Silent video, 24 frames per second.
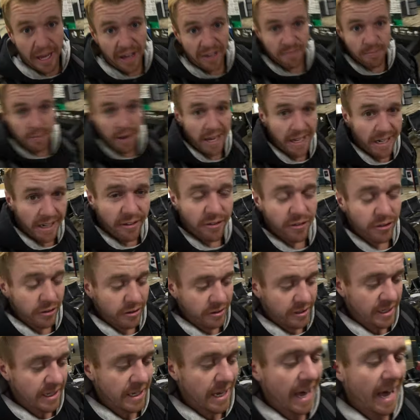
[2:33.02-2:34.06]
have made it to
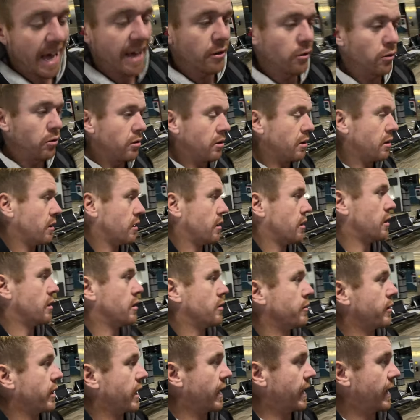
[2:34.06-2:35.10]
Seattle.
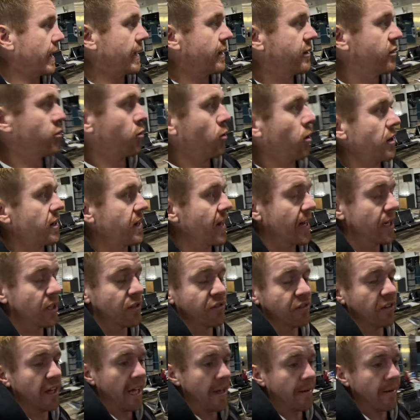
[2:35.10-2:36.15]
We gotta get to our next
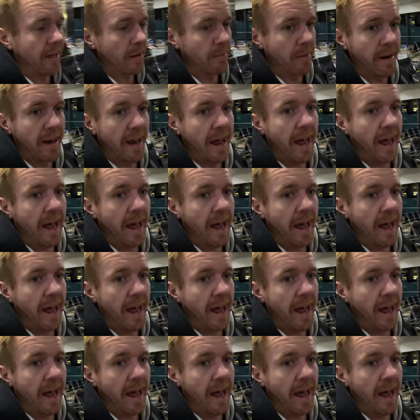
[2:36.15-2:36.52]
flight. We got about an